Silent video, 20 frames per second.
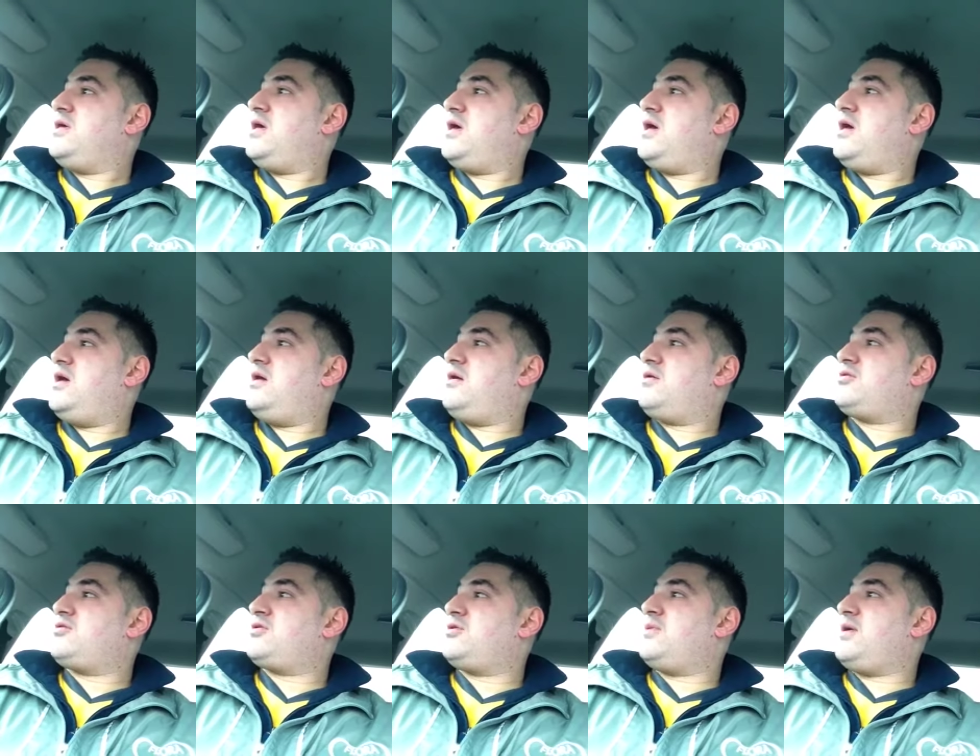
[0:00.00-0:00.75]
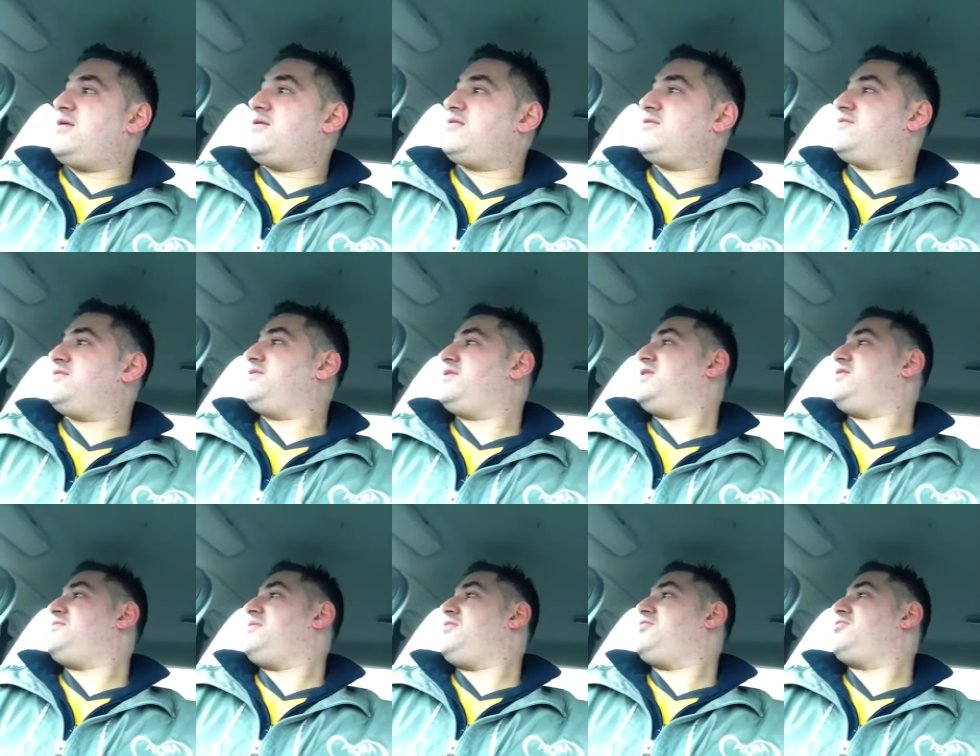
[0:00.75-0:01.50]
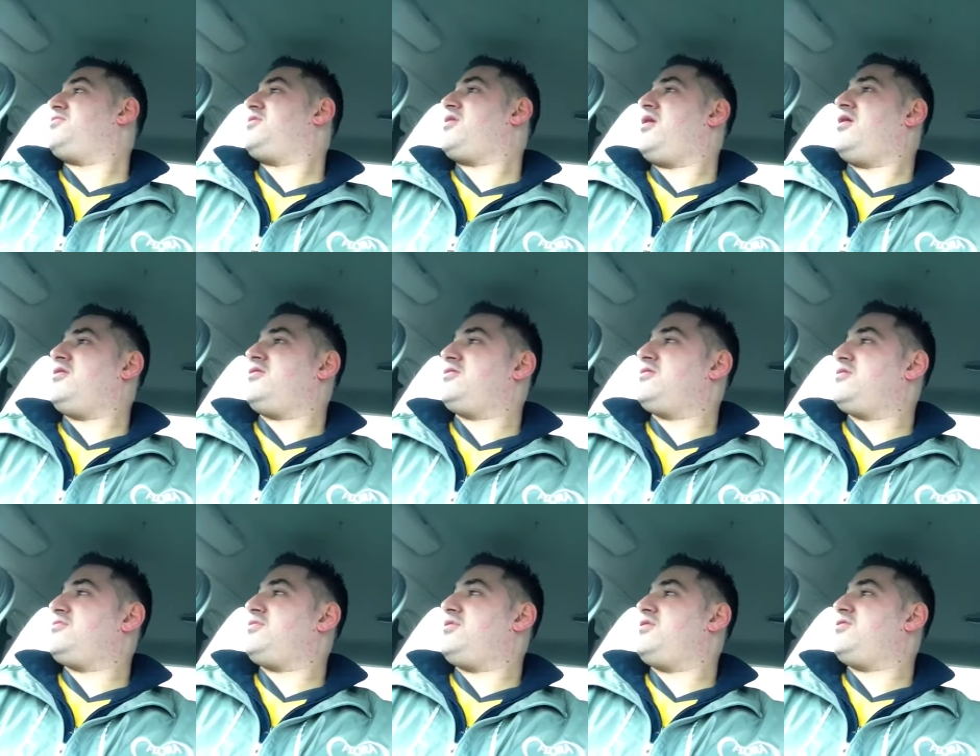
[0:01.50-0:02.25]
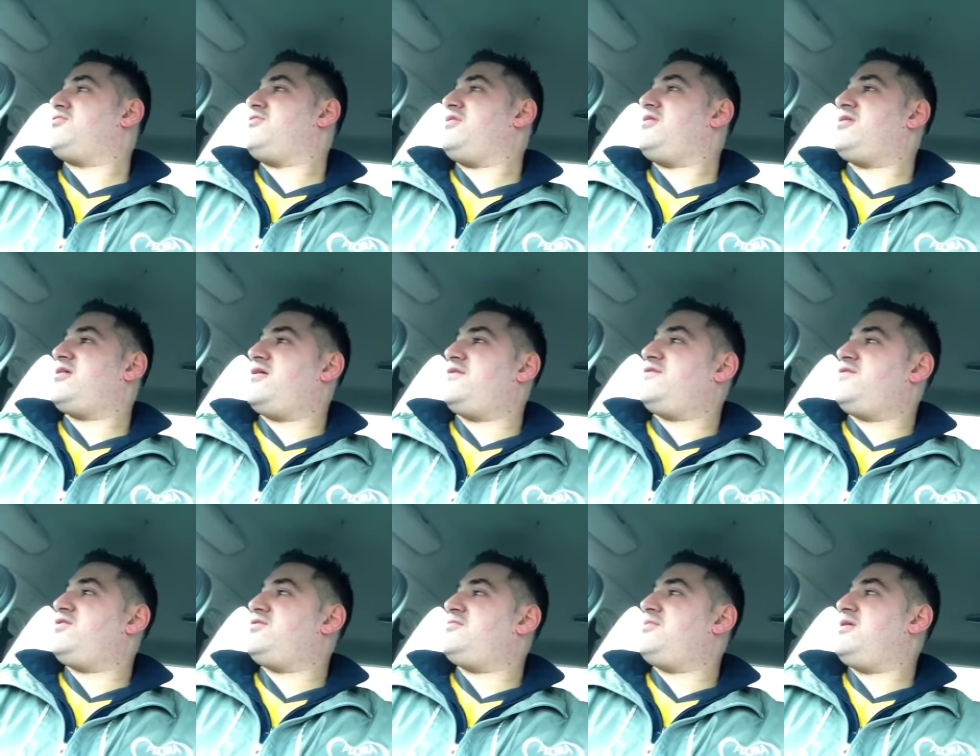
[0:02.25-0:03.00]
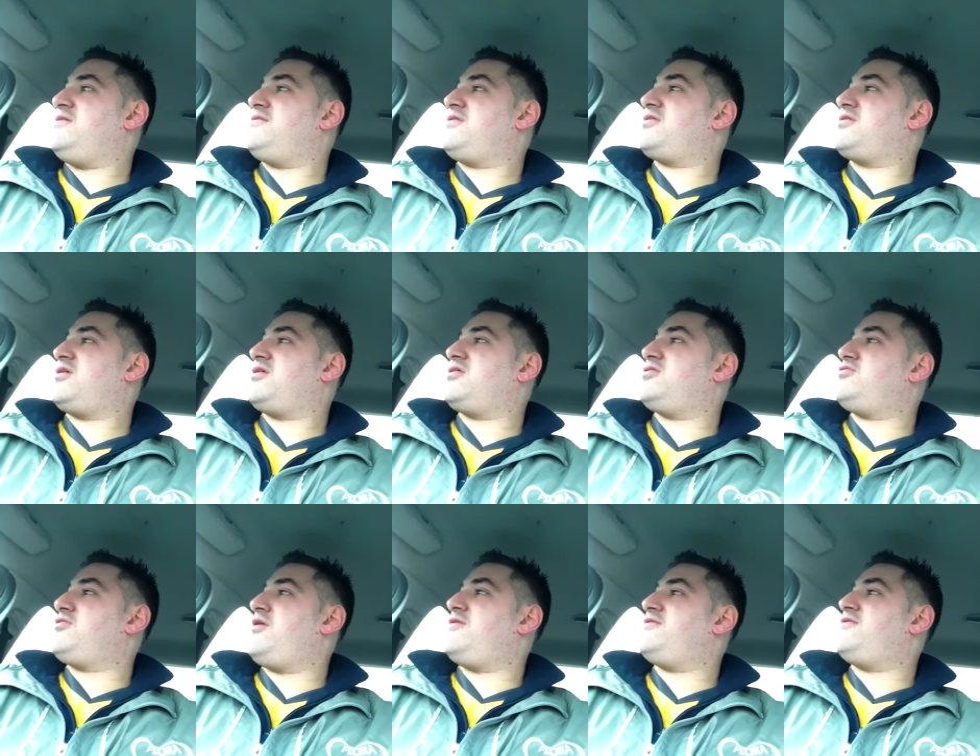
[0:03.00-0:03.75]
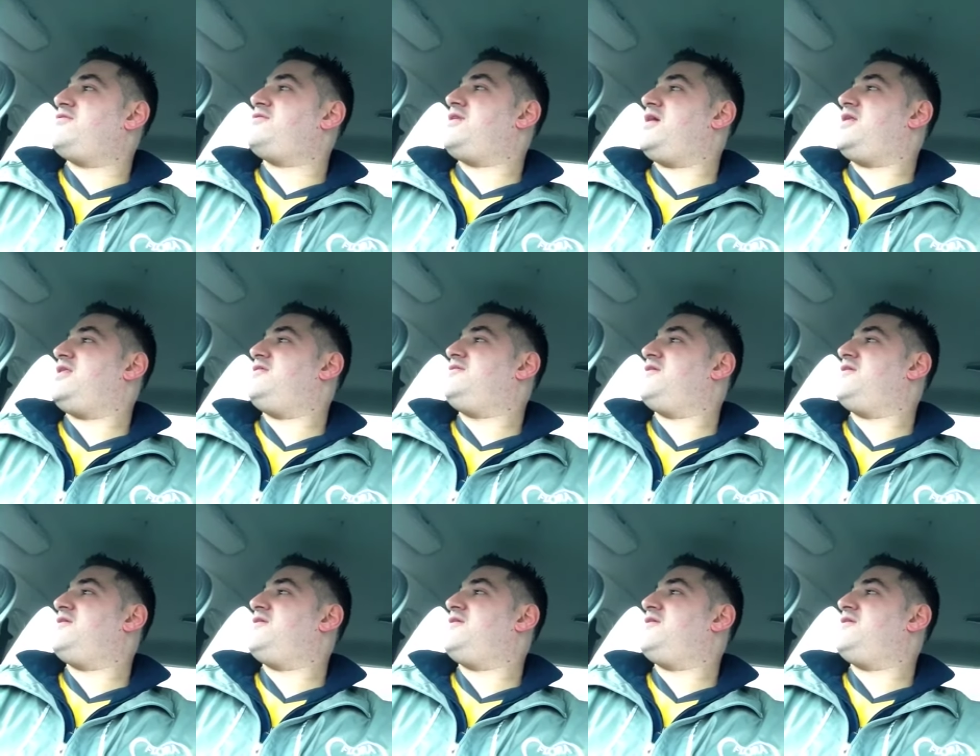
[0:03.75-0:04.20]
Uh, I'm just gonna wait for these people to go because it's probably really selfish of me if I start to drive off now.